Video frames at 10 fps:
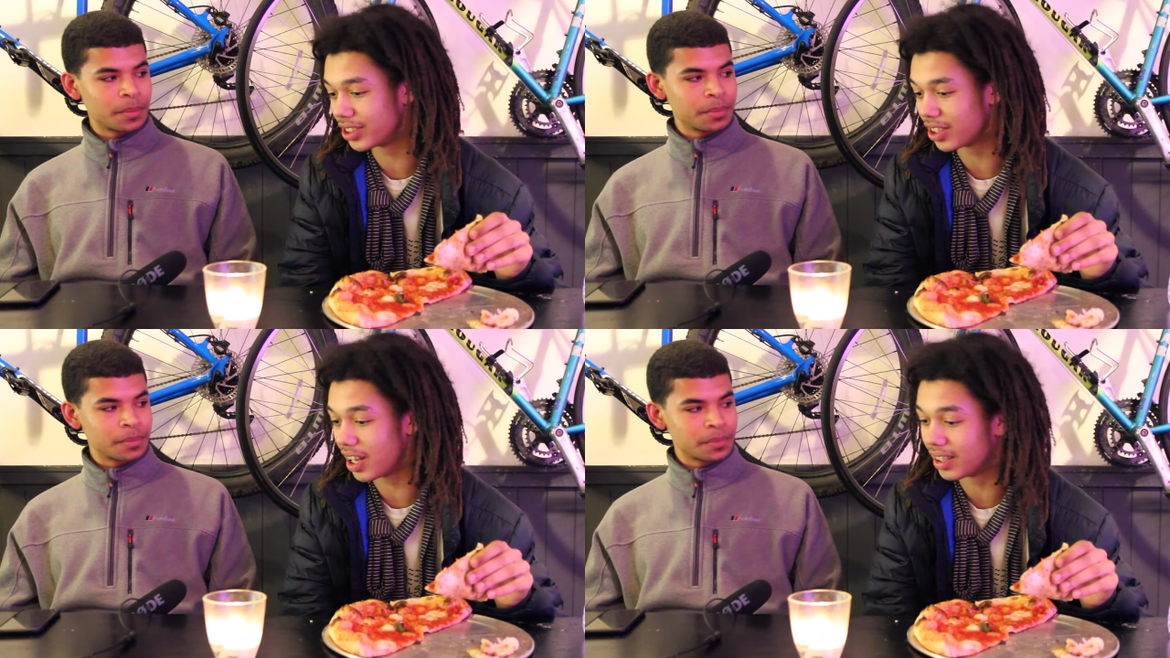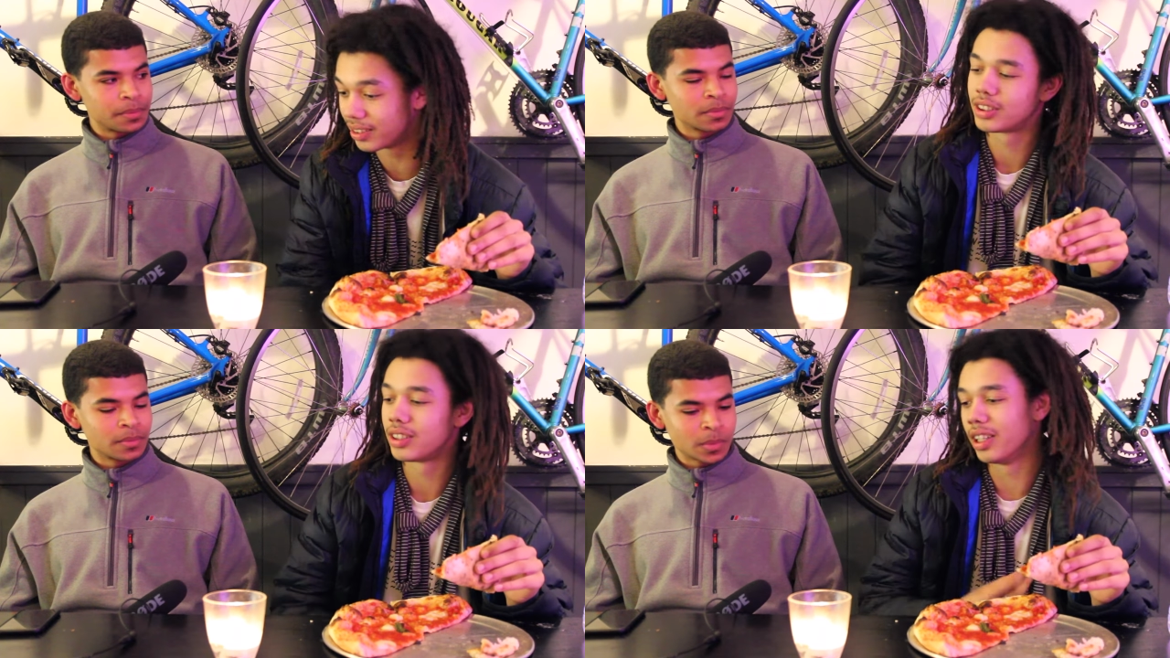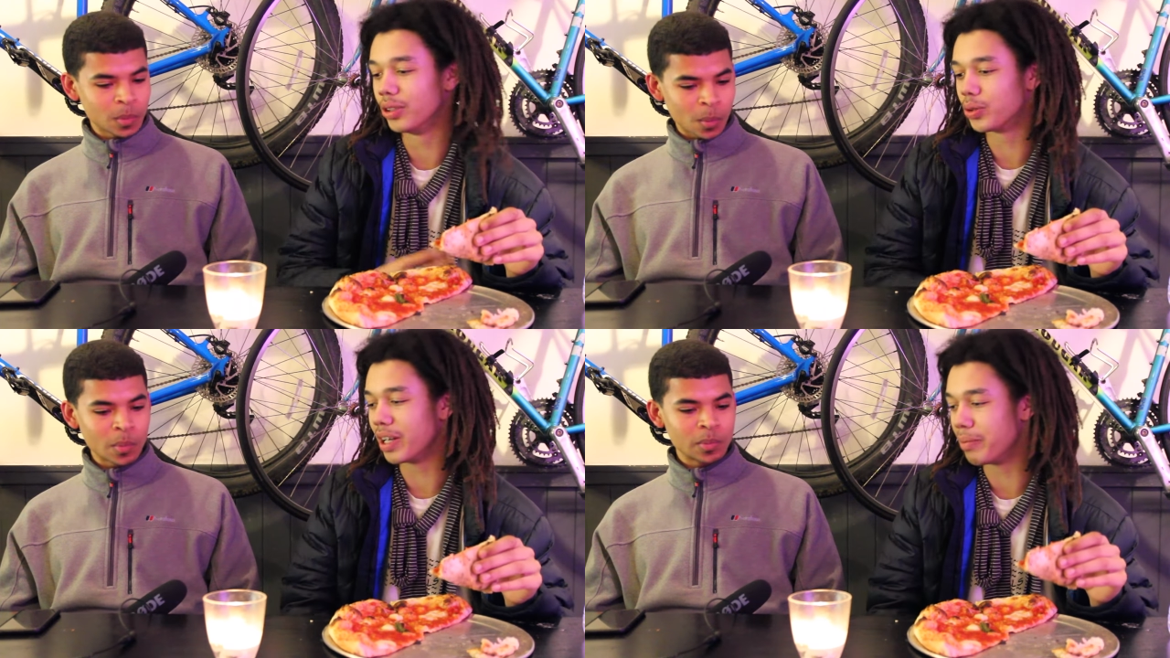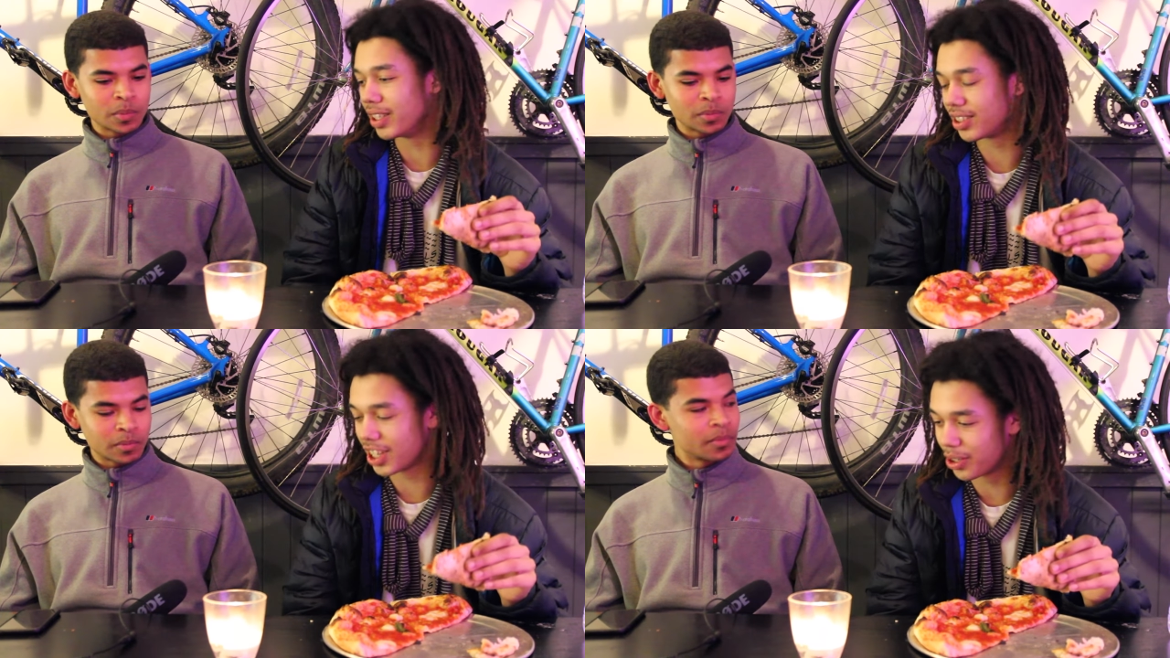Speaker 1: which is like a little twenty
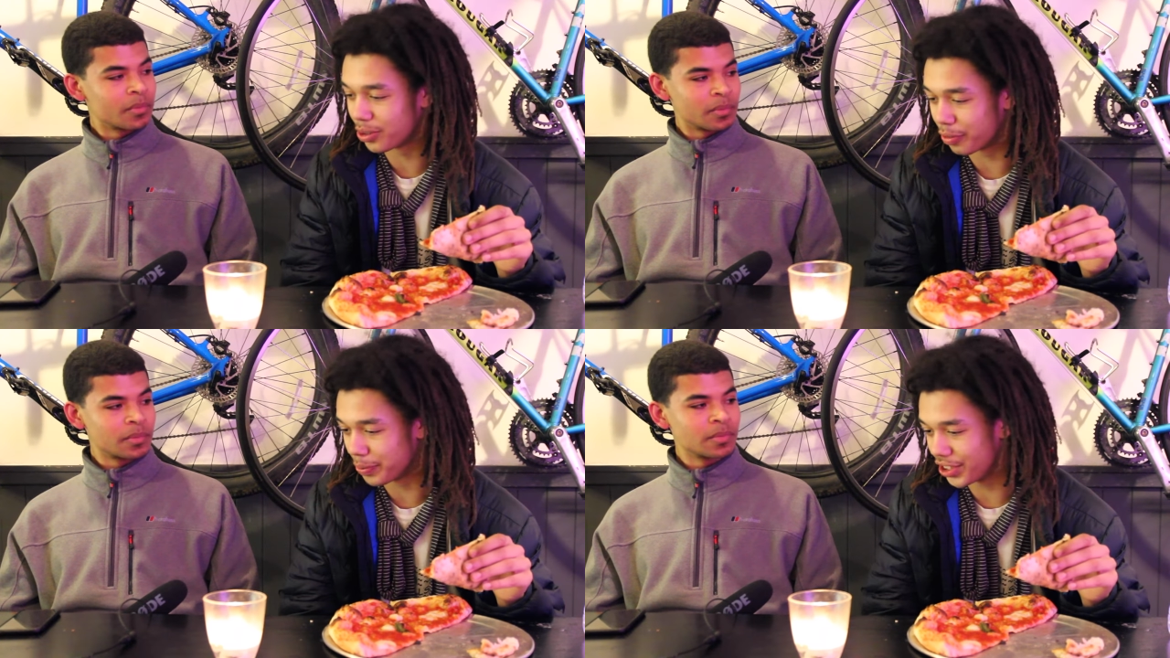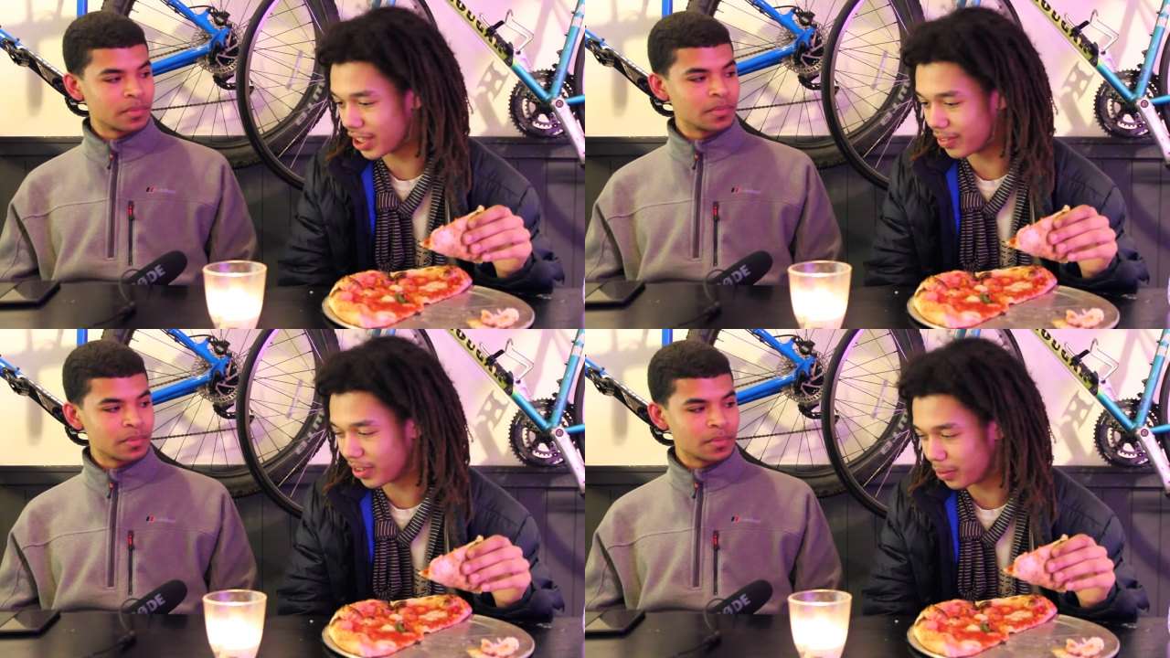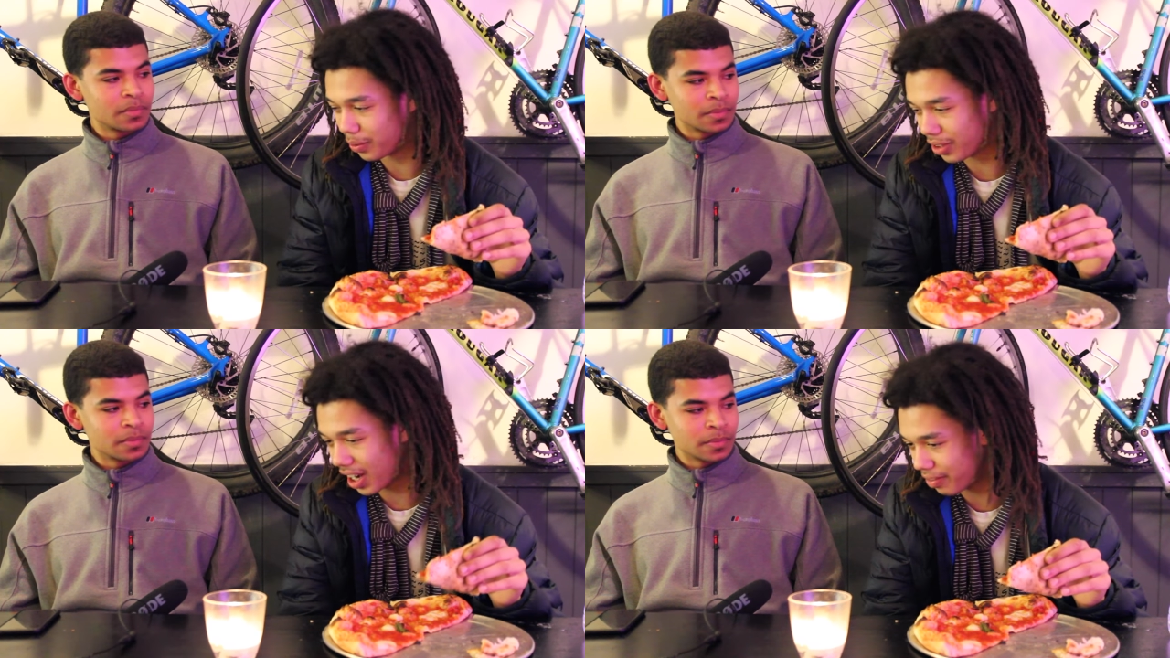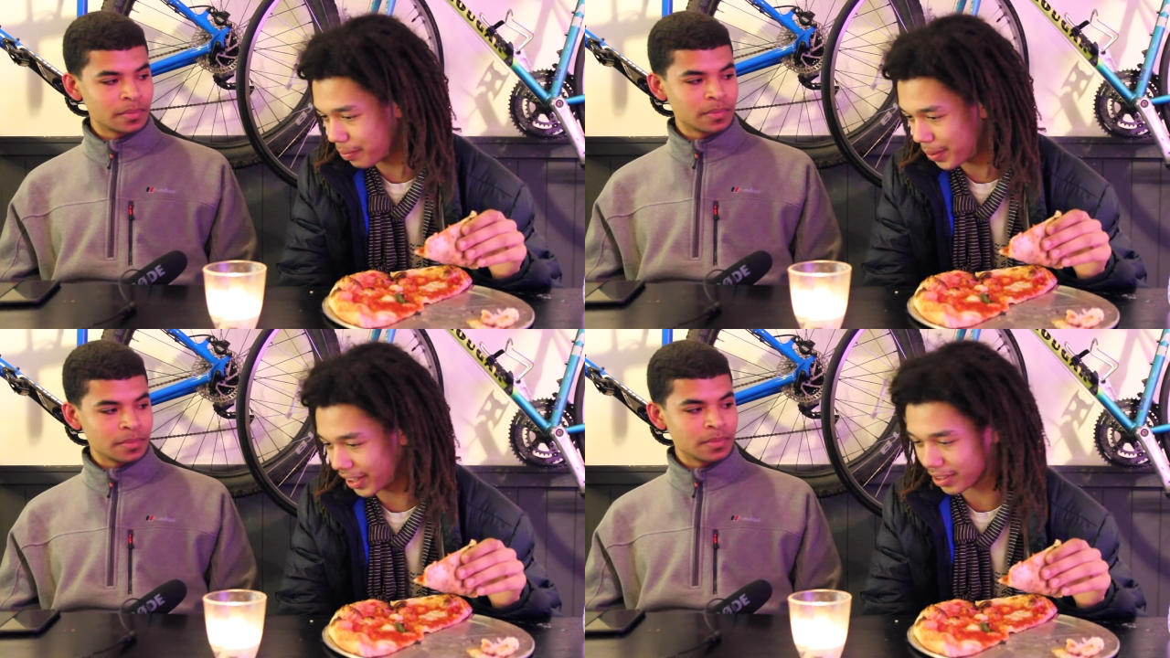minute cycle from each other. I
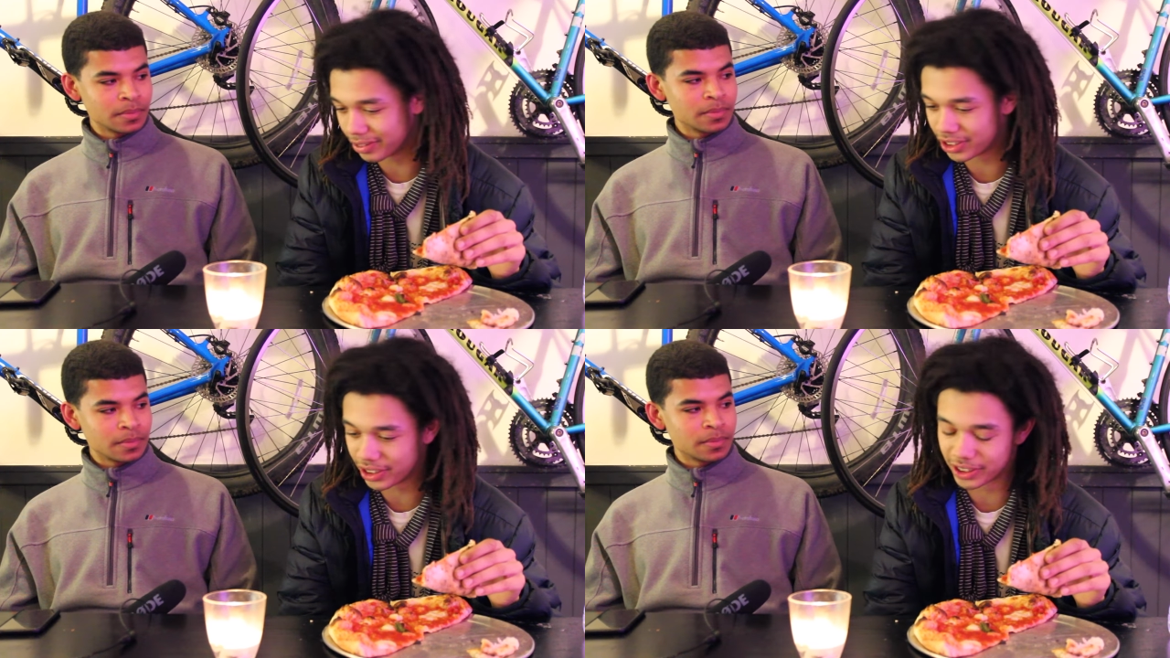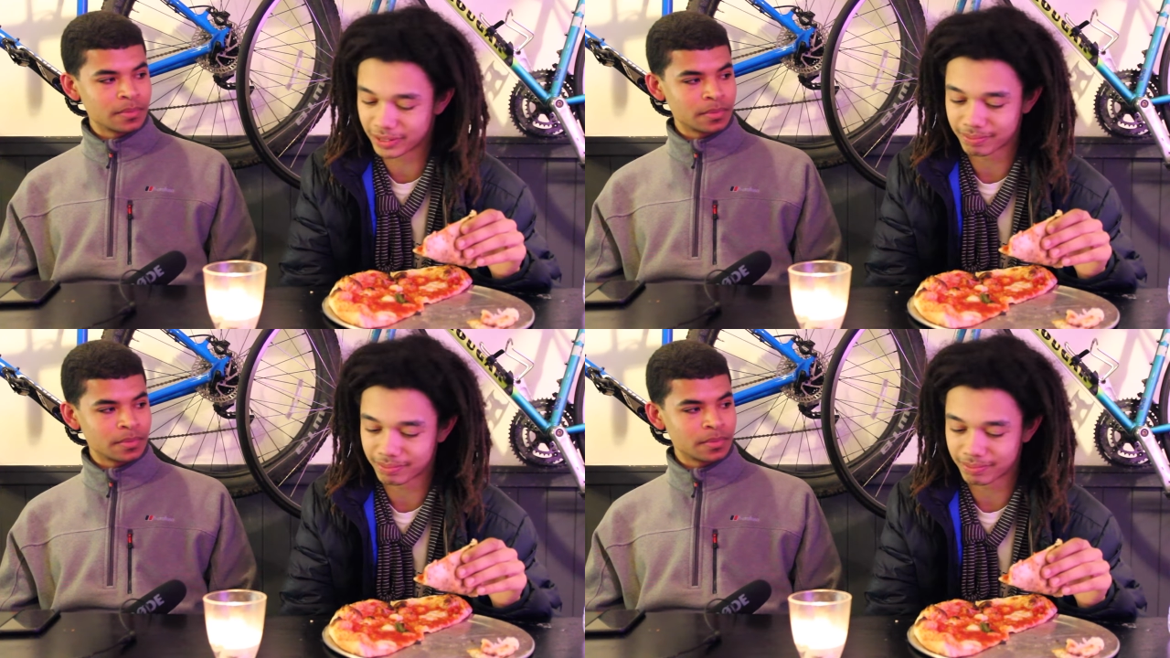live in Peckham, so